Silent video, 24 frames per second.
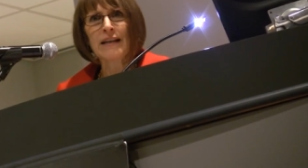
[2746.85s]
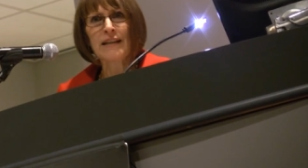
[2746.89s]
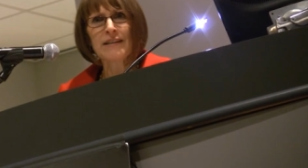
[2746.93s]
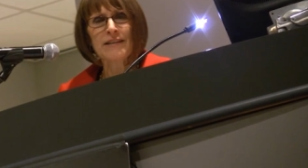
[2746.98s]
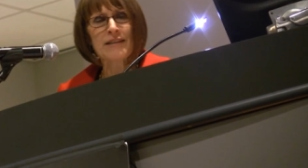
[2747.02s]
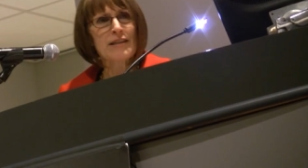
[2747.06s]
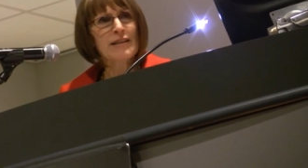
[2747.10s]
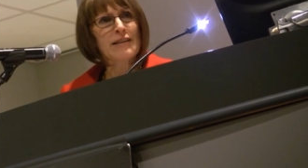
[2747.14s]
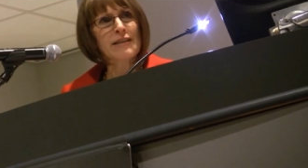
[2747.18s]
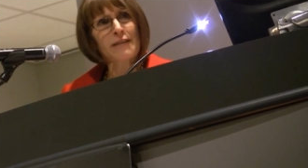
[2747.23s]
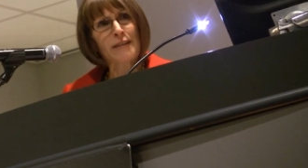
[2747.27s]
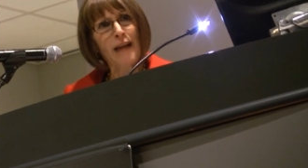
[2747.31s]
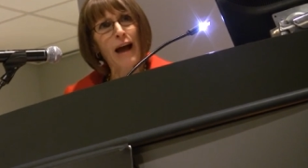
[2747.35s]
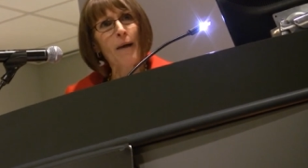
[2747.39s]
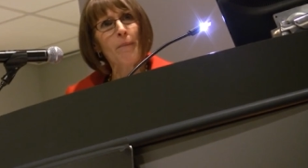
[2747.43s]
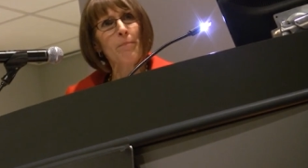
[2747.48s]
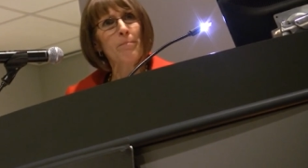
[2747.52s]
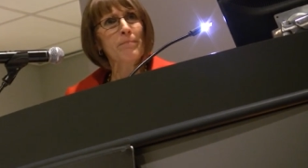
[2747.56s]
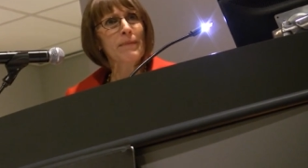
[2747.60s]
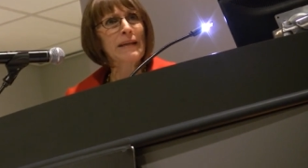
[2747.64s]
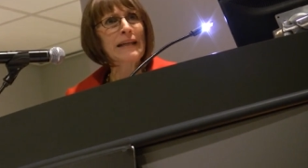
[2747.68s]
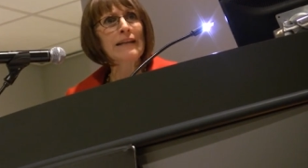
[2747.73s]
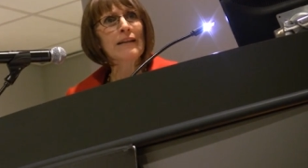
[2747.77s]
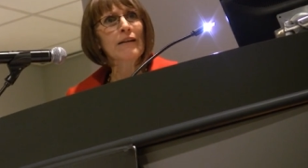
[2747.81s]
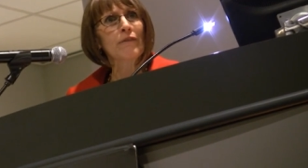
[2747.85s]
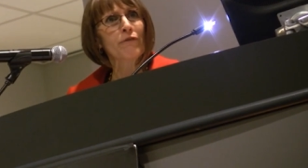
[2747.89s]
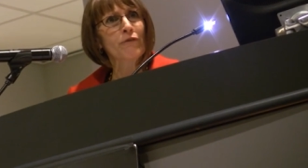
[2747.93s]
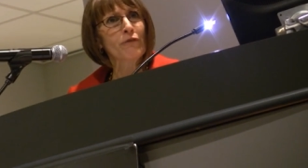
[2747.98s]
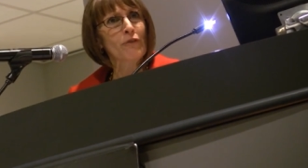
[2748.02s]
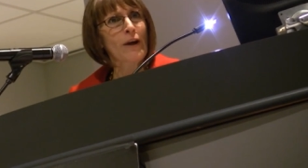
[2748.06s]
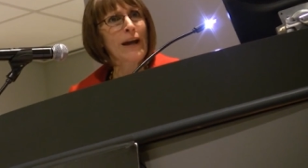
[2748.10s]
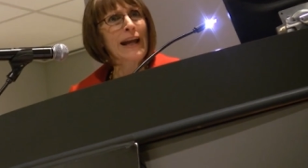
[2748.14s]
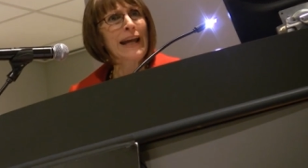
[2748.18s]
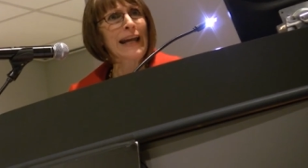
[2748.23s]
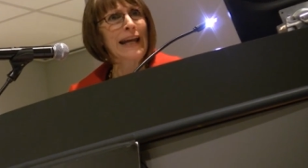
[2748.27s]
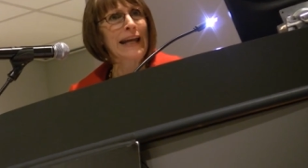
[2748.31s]
to stop being
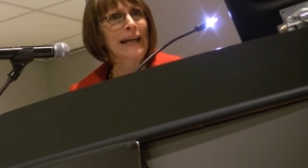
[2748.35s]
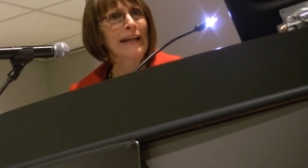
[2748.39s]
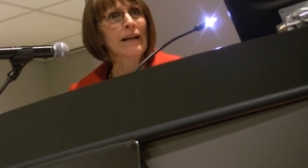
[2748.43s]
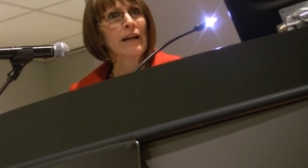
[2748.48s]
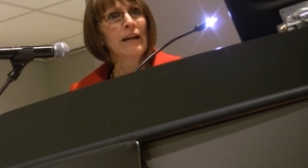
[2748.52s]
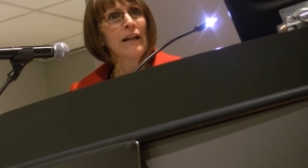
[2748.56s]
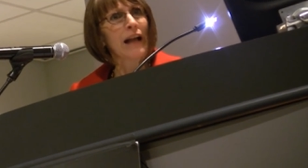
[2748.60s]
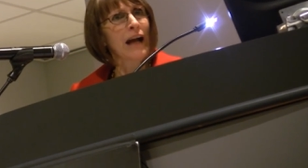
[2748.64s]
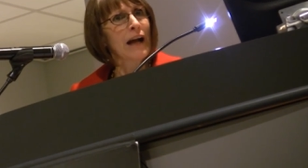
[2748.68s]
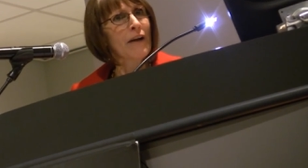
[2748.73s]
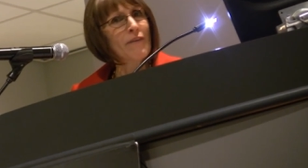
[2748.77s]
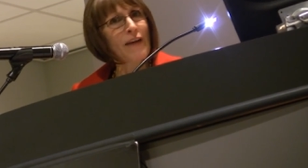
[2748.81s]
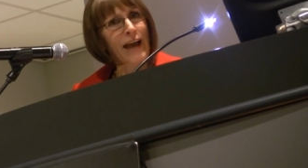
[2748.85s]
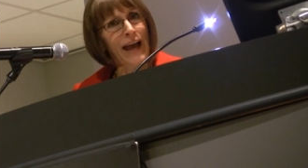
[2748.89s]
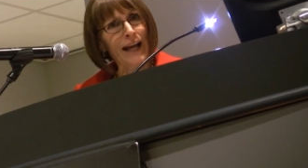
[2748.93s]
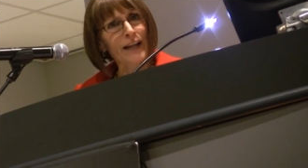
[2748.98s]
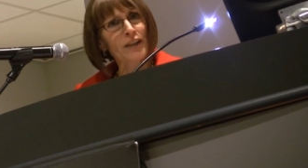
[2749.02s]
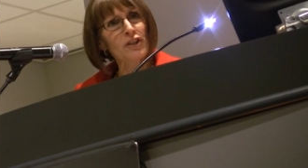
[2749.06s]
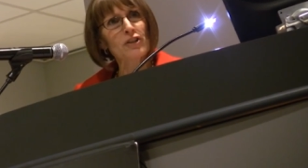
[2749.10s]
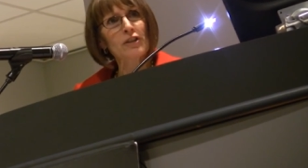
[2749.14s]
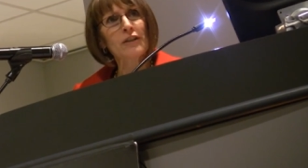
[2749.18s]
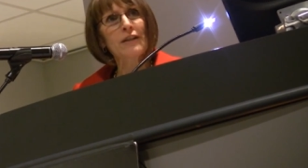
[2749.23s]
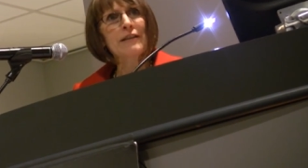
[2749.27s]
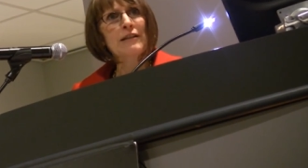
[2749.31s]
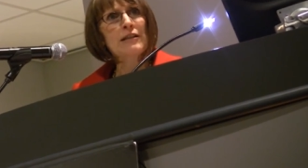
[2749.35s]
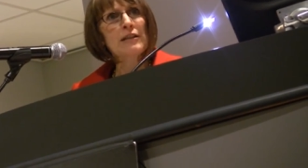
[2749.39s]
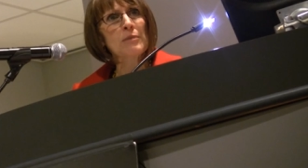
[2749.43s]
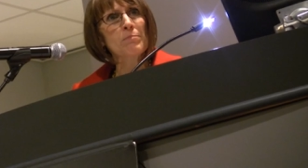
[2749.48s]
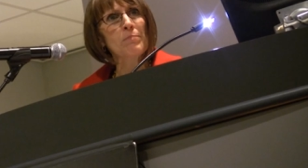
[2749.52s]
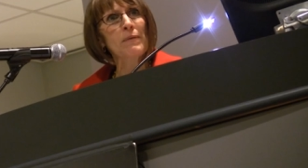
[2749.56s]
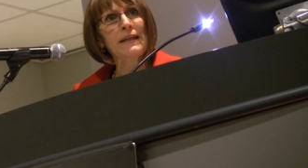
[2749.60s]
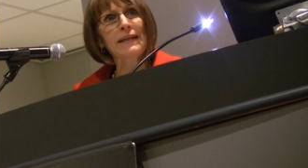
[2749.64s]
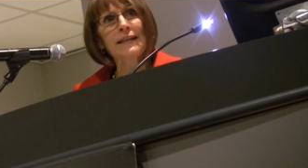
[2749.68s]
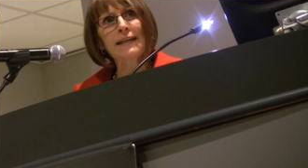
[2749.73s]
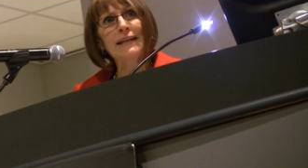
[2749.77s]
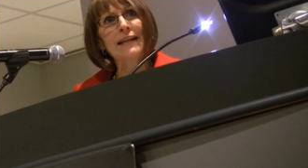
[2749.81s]
afraid of actually
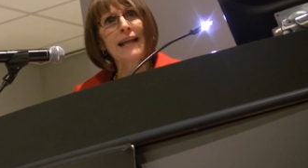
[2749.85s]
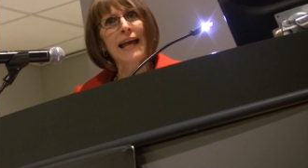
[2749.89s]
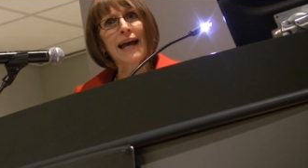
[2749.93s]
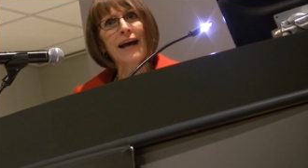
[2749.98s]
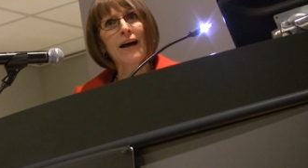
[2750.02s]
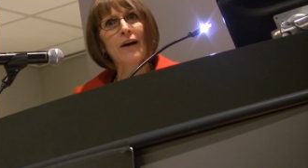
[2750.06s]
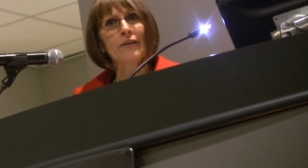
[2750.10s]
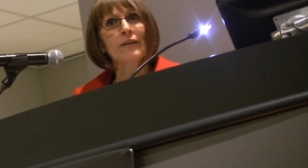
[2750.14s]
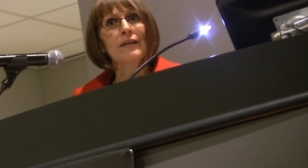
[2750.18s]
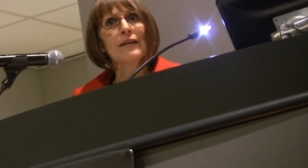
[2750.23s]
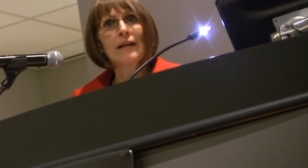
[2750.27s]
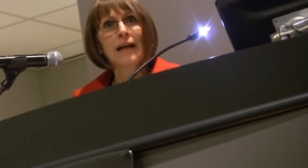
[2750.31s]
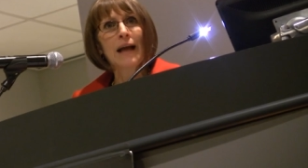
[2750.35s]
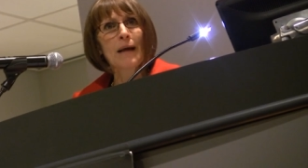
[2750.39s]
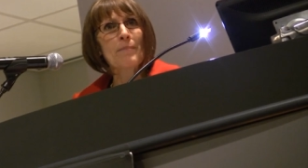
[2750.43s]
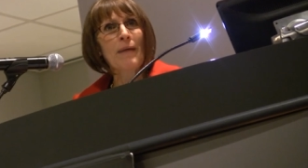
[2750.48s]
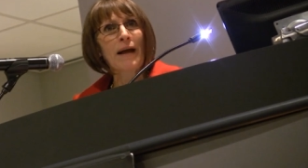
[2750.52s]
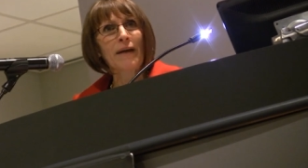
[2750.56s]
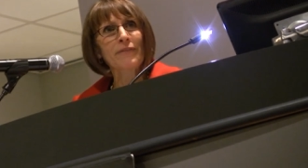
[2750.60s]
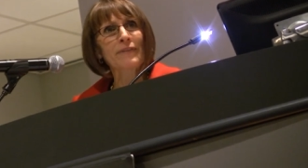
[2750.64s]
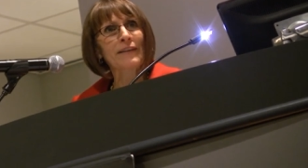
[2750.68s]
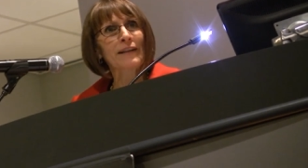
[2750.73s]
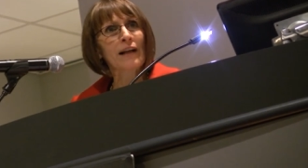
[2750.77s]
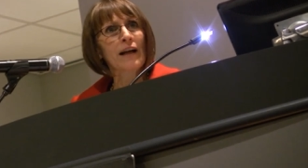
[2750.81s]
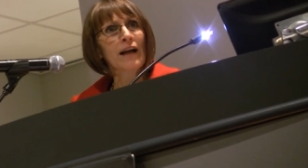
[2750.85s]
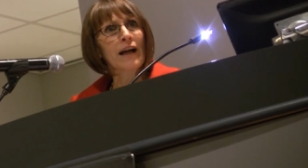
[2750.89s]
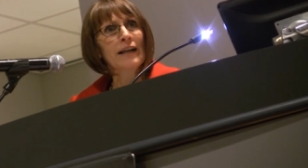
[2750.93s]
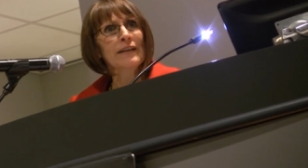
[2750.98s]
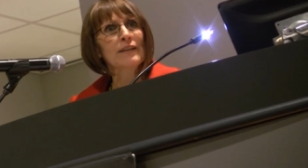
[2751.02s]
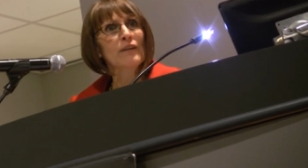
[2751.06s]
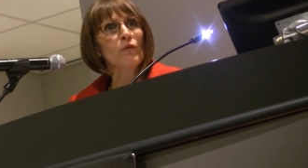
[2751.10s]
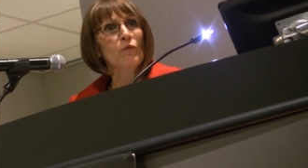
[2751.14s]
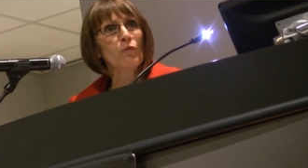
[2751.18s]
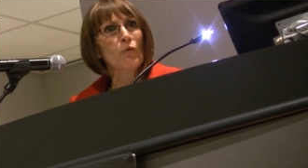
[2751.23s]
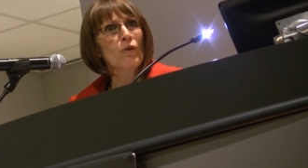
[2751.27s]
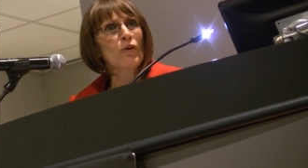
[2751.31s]
speaking out about the kind
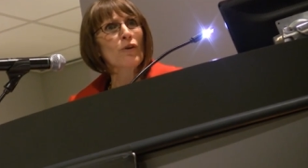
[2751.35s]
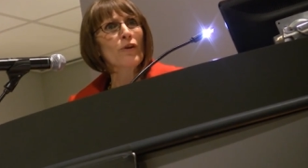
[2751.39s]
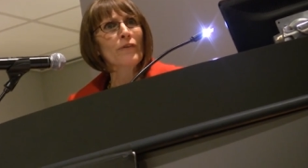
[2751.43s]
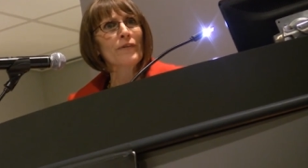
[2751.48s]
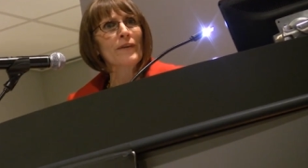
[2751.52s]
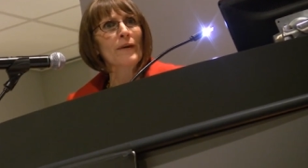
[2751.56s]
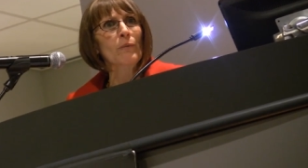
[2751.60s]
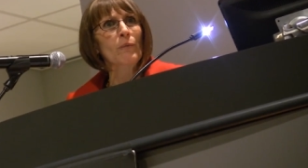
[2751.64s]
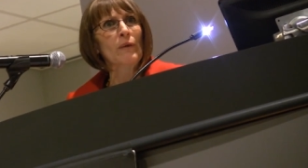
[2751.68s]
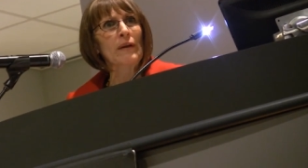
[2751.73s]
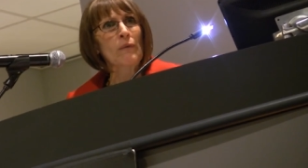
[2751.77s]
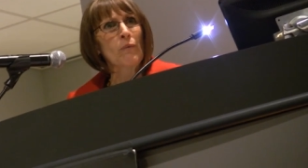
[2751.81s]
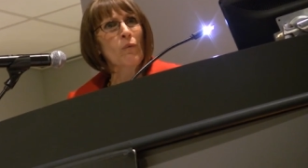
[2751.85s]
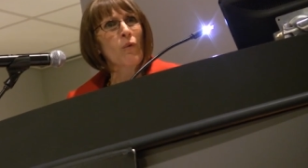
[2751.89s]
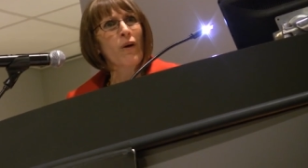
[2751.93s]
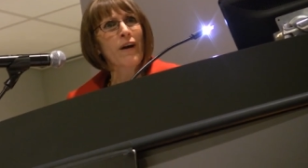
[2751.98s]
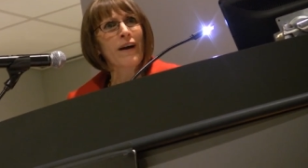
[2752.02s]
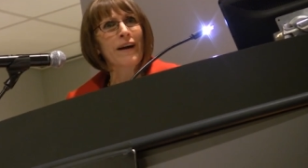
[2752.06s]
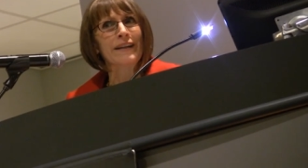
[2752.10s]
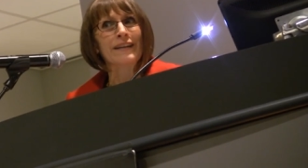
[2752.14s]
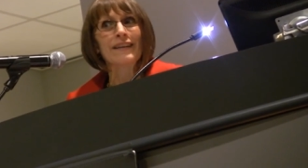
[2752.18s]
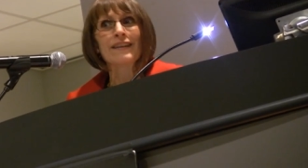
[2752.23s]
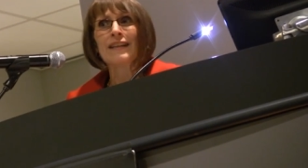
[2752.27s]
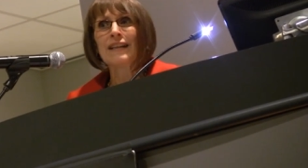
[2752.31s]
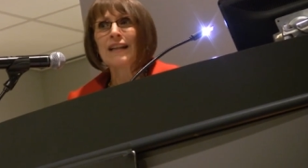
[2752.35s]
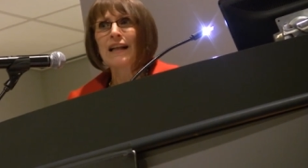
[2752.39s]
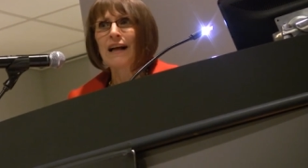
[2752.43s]
of world that we want.